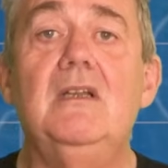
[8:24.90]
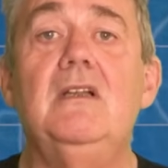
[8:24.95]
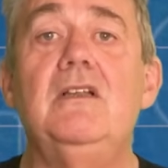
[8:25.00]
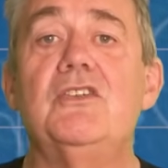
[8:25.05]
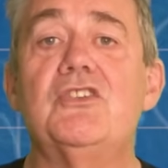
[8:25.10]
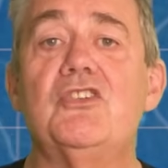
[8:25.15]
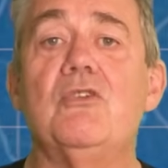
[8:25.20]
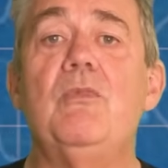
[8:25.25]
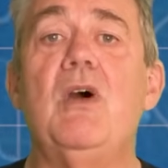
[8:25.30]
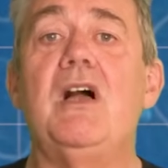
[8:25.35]

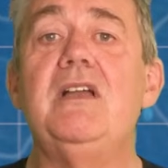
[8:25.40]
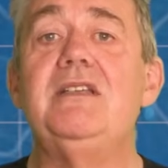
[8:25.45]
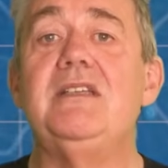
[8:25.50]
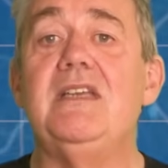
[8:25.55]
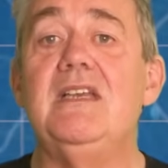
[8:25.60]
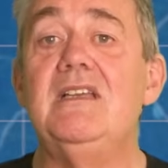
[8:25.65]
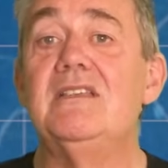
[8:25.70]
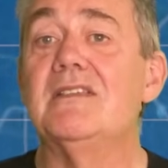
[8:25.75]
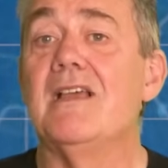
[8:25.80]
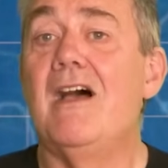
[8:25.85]
Some
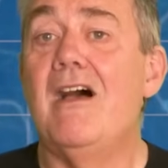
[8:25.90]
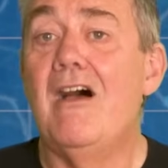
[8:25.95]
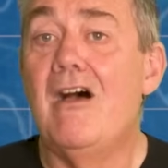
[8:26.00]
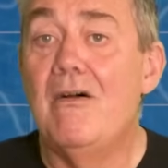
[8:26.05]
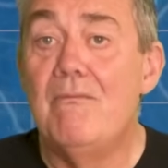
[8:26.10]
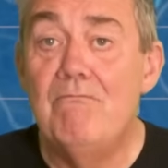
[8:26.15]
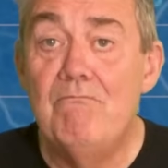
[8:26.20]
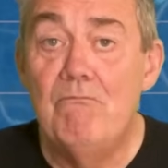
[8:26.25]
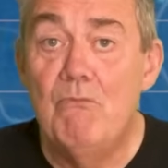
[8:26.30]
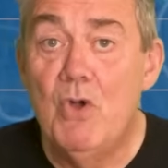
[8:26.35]
ideas
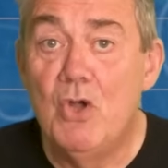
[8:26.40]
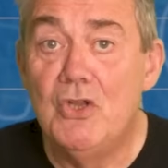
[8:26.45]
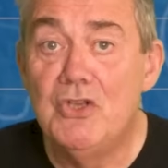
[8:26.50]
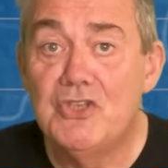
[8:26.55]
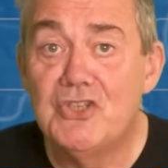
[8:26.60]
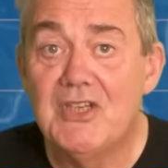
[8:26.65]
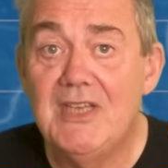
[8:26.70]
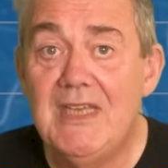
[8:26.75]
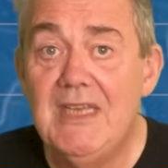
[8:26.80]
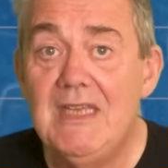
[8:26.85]
are
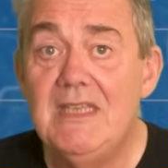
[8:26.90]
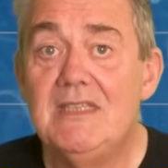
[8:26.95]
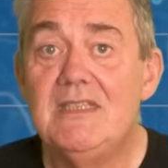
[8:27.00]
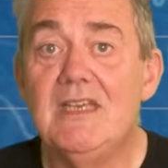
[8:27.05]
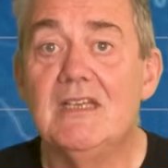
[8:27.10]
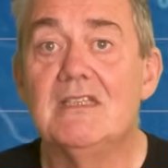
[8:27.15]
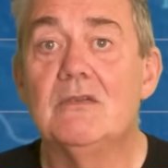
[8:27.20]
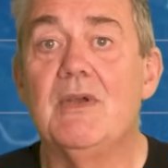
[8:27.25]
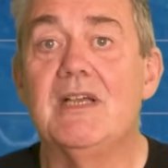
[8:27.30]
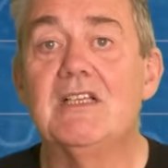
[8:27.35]
much
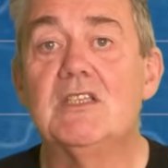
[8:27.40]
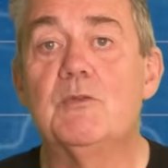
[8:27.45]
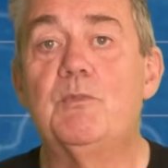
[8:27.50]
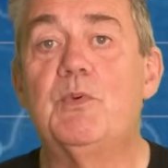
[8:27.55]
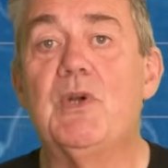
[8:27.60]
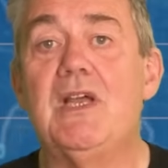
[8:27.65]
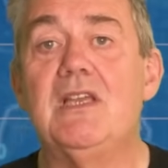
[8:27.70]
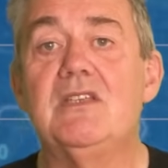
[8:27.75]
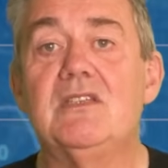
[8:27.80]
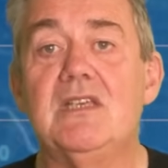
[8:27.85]
easier to
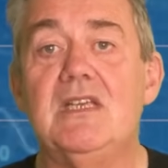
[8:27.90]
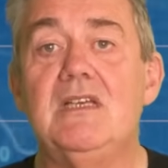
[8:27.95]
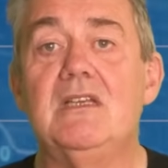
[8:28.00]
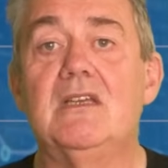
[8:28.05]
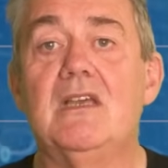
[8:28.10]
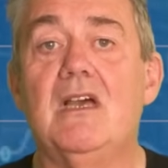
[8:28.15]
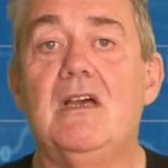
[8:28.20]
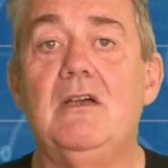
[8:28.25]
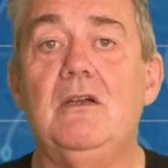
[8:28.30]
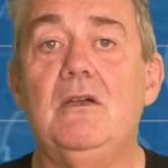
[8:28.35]
express in
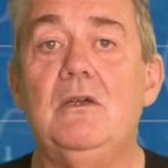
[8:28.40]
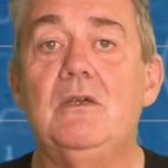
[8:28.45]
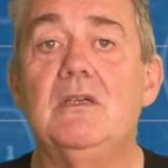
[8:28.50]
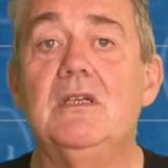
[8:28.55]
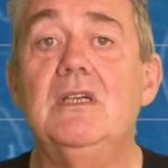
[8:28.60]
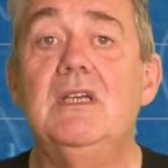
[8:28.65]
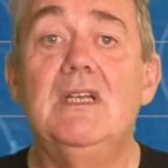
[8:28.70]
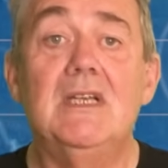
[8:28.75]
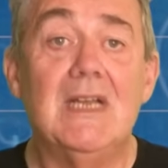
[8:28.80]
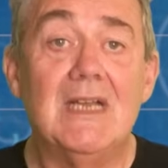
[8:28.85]
code
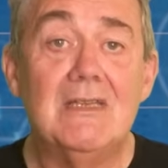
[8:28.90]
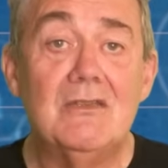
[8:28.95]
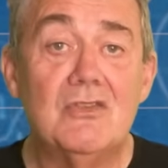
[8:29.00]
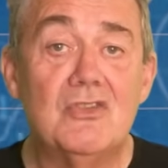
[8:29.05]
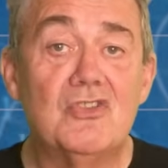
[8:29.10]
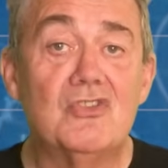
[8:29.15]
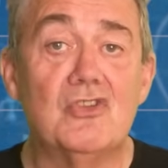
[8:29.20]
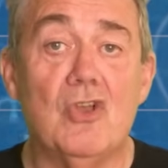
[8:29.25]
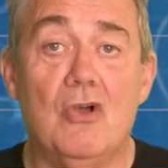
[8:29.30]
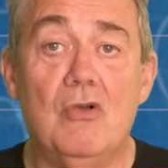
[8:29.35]
and
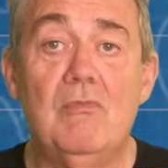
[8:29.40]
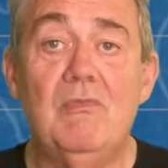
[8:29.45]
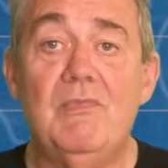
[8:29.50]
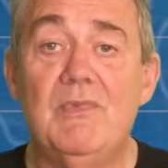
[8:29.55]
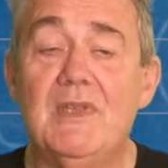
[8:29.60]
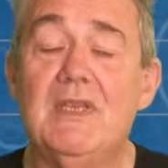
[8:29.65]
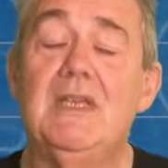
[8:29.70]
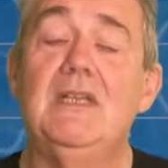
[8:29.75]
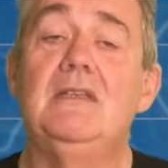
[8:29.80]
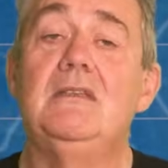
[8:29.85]
some
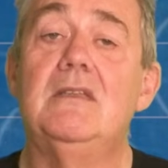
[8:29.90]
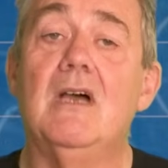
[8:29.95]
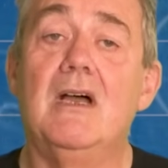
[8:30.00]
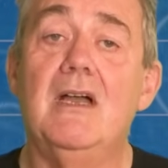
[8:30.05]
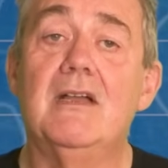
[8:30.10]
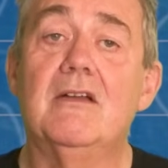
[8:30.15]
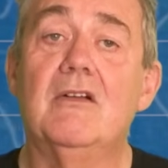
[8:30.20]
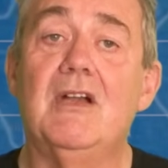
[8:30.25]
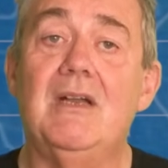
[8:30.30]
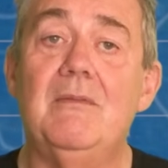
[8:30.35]
in
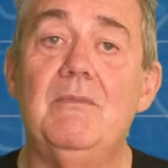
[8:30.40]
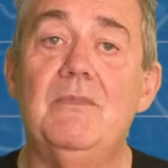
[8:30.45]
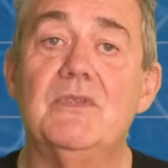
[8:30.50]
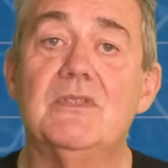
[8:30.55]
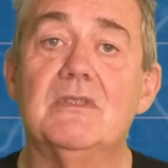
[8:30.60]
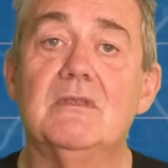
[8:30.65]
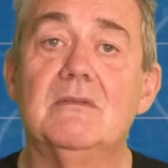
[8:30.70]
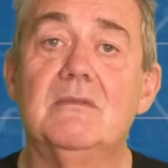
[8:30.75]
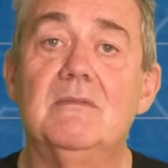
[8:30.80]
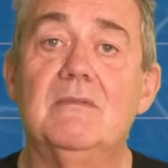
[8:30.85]

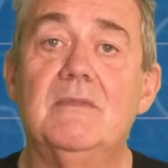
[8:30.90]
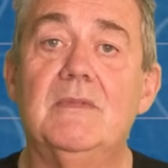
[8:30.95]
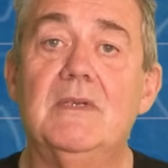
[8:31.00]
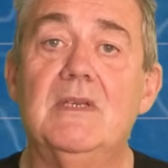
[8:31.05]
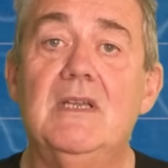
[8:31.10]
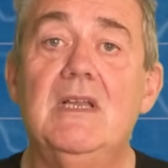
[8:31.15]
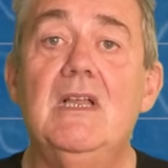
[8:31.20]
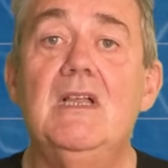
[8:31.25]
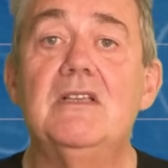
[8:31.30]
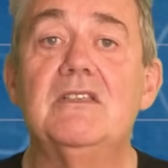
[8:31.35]
diagrams.
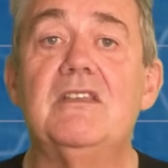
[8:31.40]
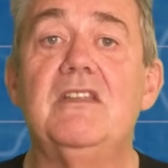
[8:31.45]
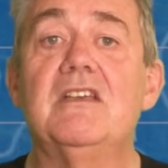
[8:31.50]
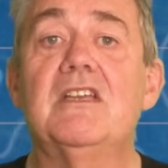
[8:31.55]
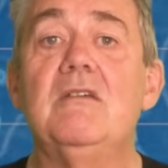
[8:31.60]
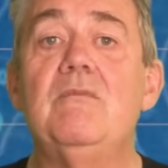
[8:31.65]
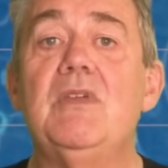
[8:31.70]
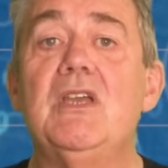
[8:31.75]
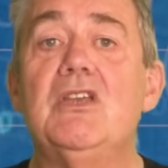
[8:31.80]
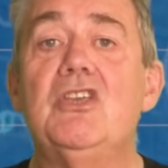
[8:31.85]
So there
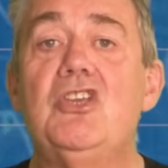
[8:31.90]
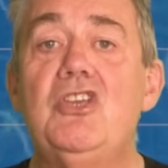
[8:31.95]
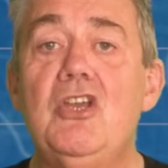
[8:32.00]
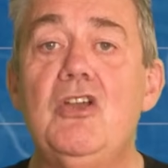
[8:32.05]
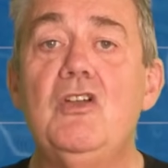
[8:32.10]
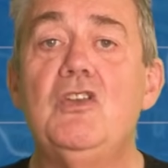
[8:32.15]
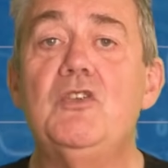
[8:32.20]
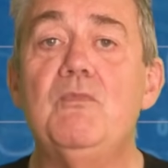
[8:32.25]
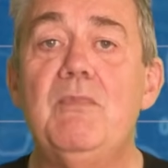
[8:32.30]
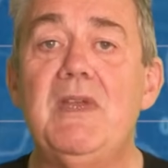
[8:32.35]
can be a
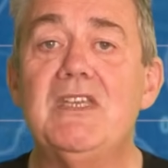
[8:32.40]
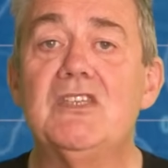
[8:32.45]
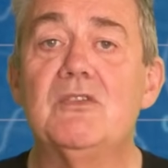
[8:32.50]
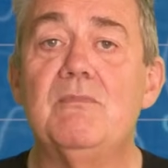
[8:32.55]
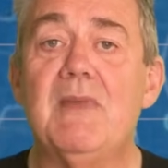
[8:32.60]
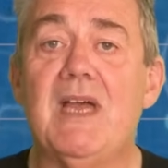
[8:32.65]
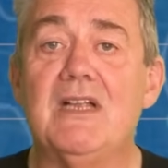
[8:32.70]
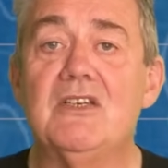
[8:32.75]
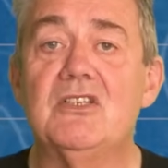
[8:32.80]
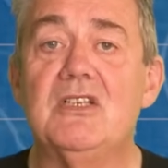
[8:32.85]
huge
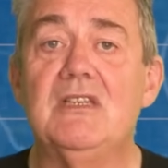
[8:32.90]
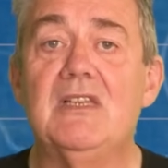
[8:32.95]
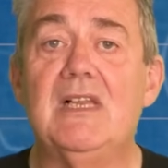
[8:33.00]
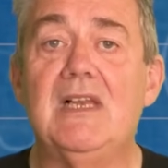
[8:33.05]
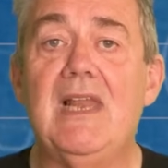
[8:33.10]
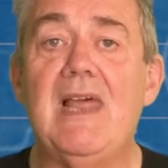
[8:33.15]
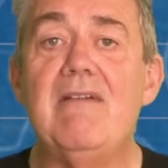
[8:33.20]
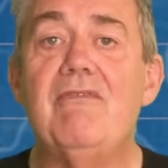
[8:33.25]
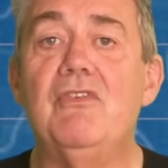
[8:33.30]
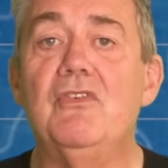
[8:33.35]
mismatch in the
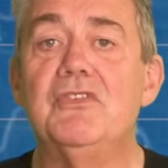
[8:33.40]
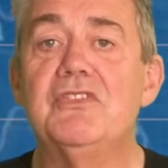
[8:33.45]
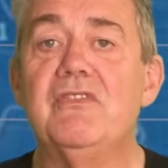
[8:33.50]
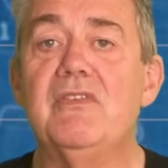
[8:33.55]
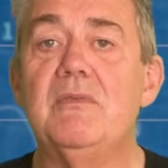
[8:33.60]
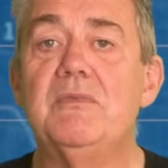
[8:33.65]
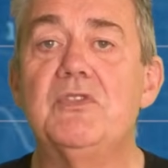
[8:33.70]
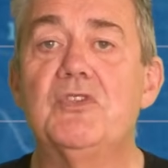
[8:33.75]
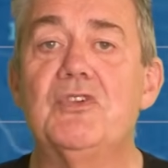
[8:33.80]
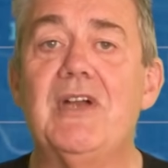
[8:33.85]
levels of
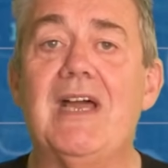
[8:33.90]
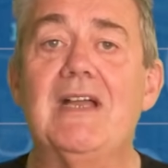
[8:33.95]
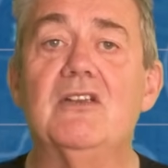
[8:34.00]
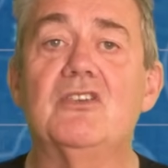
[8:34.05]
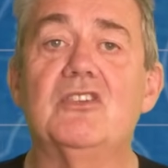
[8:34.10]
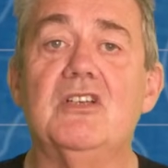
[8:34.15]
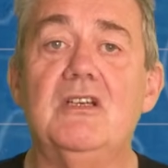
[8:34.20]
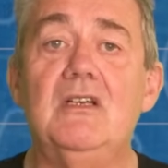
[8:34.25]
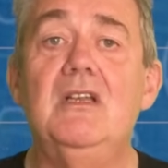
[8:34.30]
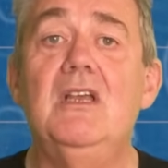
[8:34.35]

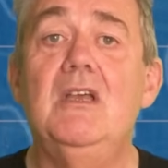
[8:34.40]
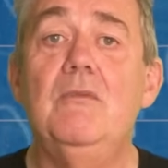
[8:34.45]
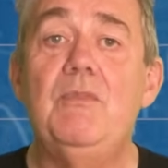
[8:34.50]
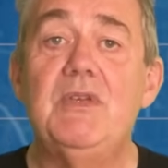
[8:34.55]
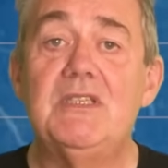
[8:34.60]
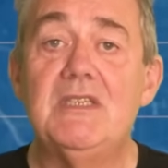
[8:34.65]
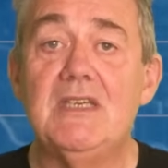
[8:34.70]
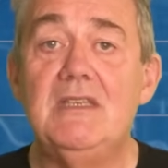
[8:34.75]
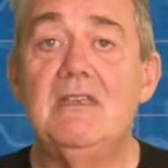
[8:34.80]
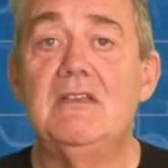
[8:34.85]
abstraction
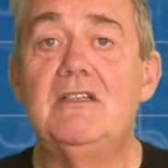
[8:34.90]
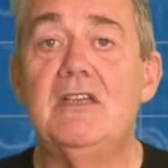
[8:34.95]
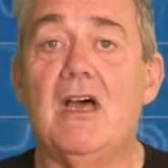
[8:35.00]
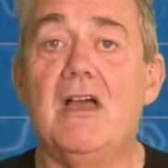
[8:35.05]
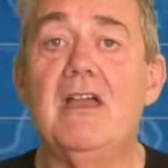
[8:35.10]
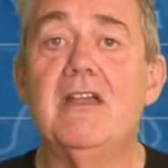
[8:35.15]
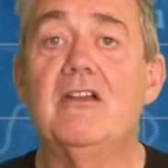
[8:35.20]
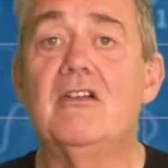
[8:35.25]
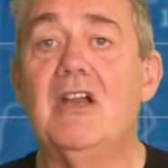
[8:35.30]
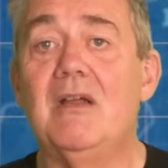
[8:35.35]
between the
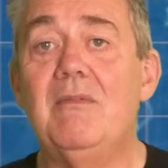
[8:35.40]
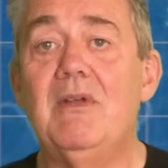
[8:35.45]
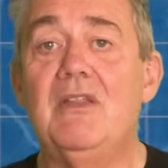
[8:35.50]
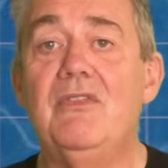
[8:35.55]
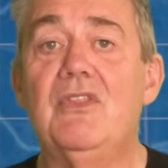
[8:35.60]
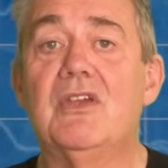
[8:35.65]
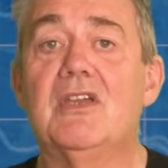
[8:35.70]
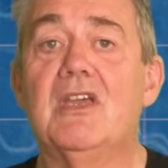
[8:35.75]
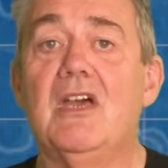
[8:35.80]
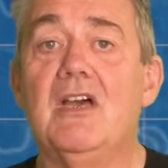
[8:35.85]
diagram and
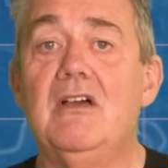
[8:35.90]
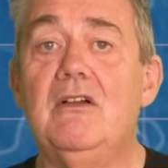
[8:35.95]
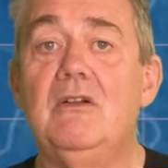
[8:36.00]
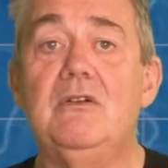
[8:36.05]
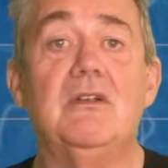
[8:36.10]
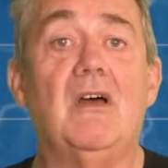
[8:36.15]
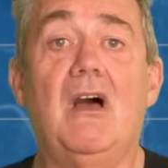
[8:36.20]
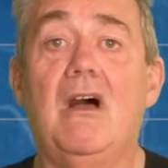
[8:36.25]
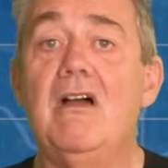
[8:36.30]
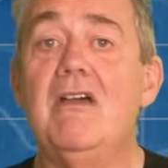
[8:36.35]
the
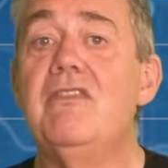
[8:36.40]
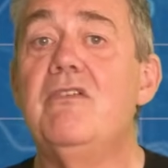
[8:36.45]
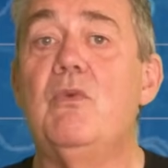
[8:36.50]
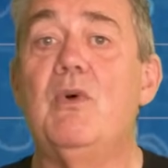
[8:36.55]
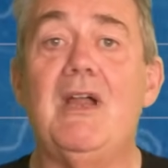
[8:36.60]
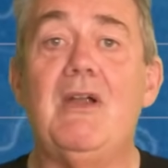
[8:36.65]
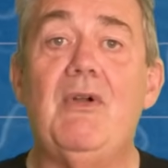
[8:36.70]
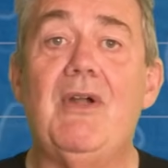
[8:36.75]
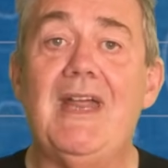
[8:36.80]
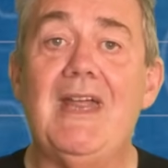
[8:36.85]
code either
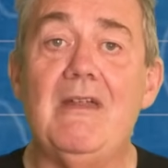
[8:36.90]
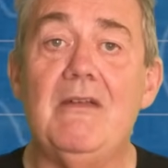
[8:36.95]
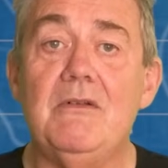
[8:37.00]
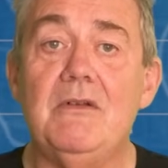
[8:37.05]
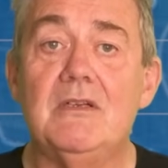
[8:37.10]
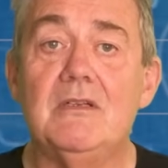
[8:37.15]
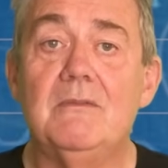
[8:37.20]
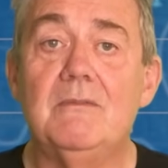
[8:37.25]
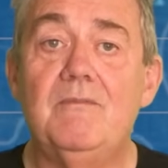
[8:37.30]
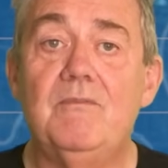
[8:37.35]
way
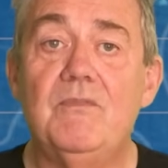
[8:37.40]
around.